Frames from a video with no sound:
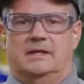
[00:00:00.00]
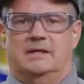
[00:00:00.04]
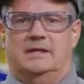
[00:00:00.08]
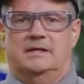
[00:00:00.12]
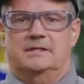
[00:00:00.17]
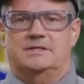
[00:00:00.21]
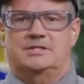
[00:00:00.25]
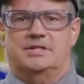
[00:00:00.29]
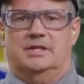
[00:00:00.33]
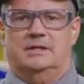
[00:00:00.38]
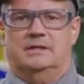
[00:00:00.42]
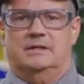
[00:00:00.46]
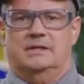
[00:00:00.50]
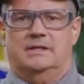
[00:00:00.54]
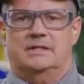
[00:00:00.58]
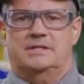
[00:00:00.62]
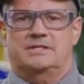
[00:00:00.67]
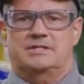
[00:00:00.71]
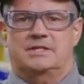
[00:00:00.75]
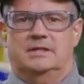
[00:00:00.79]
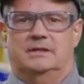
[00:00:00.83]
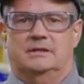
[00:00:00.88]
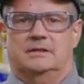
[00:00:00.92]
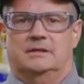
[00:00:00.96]
an agility
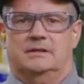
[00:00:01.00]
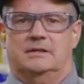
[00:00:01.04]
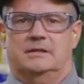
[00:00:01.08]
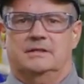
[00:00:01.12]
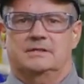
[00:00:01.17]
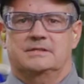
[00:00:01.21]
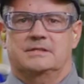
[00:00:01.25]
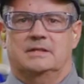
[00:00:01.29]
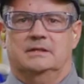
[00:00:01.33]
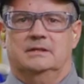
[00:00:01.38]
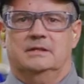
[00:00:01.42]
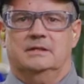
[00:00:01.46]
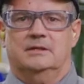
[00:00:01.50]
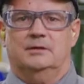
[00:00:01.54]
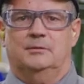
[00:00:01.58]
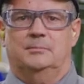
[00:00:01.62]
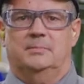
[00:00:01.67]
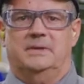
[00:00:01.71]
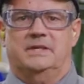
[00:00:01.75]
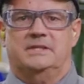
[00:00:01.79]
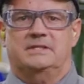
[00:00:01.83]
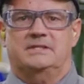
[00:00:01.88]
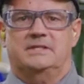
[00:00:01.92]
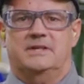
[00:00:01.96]
chiller is a little
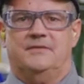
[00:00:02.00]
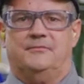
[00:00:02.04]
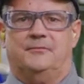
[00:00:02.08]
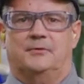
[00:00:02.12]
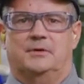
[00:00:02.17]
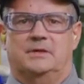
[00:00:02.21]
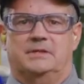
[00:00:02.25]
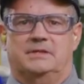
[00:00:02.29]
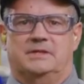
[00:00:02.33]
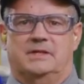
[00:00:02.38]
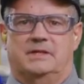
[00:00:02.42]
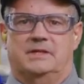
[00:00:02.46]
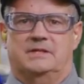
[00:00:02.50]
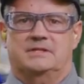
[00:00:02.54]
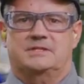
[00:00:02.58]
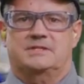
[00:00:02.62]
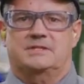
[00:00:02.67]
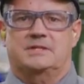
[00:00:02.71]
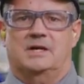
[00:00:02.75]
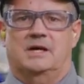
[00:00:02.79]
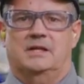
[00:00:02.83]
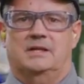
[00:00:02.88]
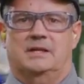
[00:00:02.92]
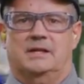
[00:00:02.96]
bit different than
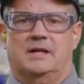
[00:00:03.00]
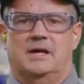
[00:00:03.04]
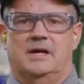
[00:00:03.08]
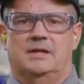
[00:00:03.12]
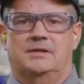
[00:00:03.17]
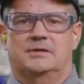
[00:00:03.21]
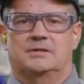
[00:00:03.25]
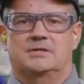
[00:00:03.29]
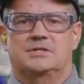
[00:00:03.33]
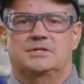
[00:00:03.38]
installing other